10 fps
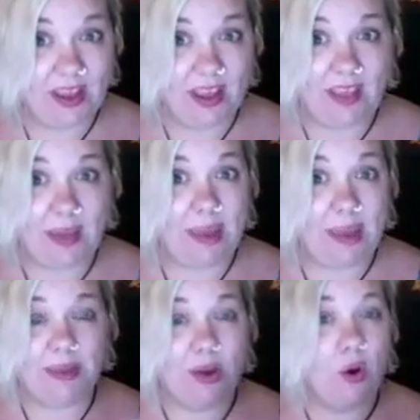That made
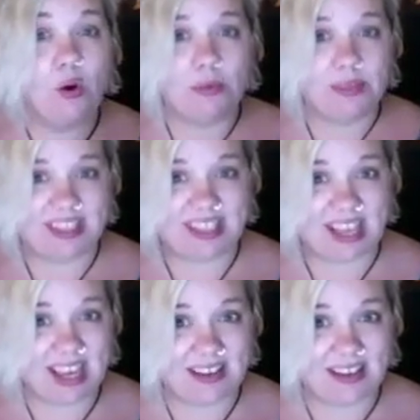me horribly
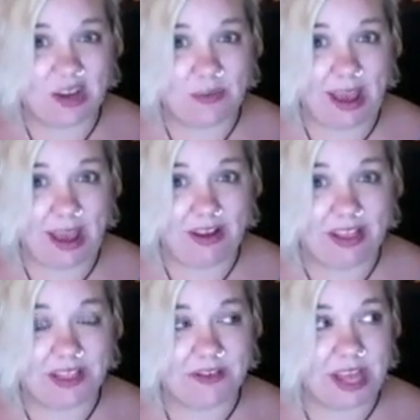sick,
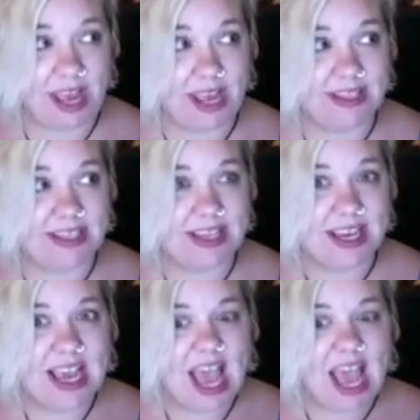migraines for days.
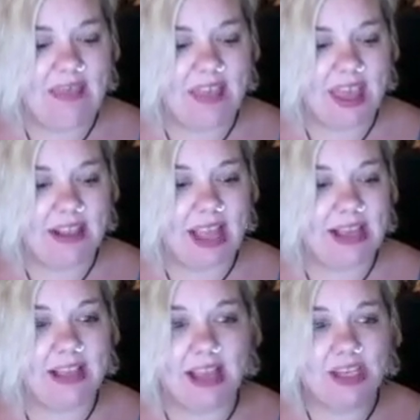And then like
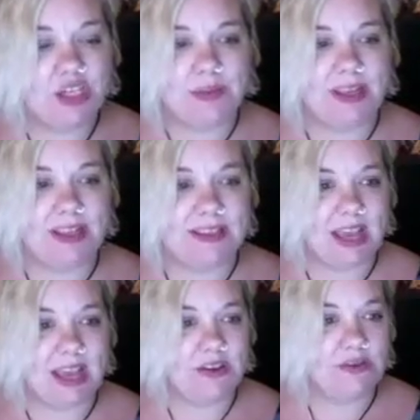lunch meats, I
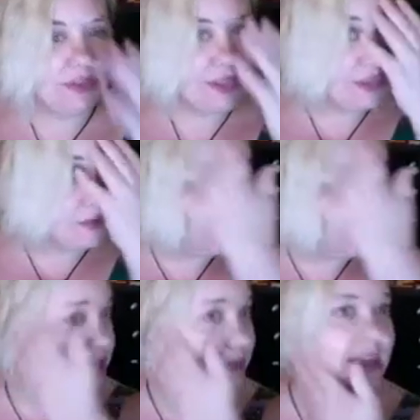couldn't really do
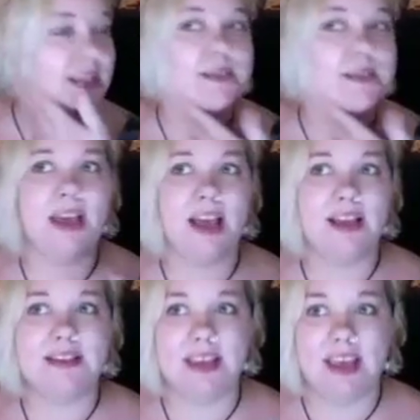lunch meats
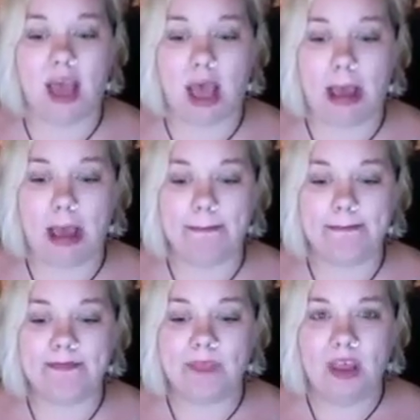because the
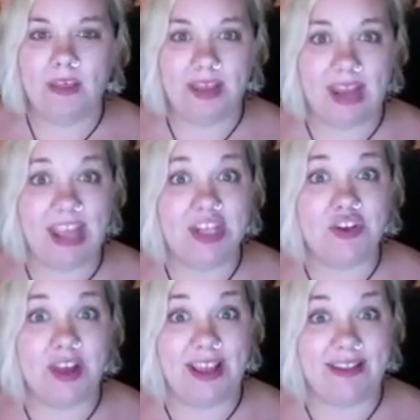
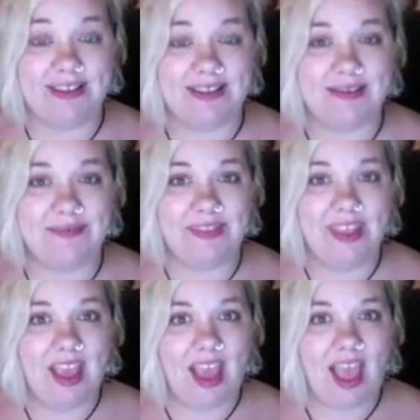nitrates
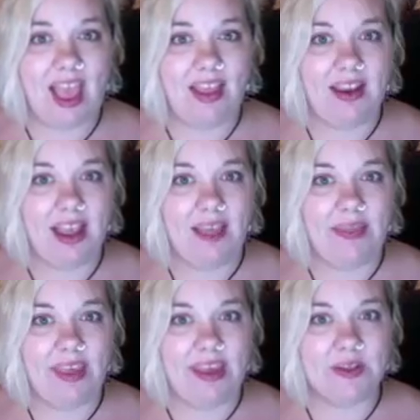and
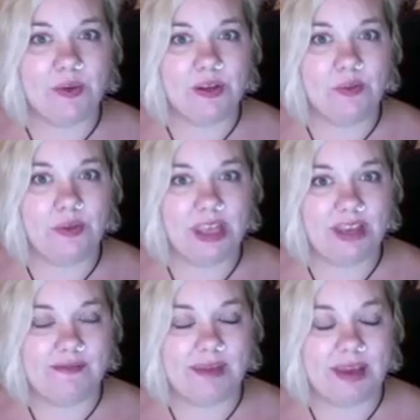things would
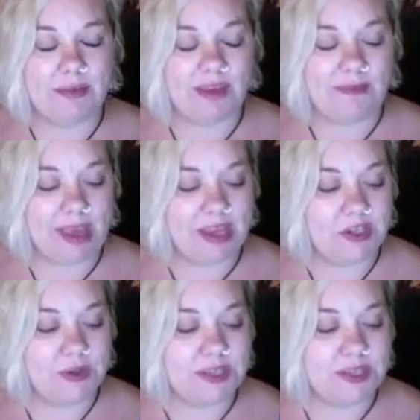give me issues.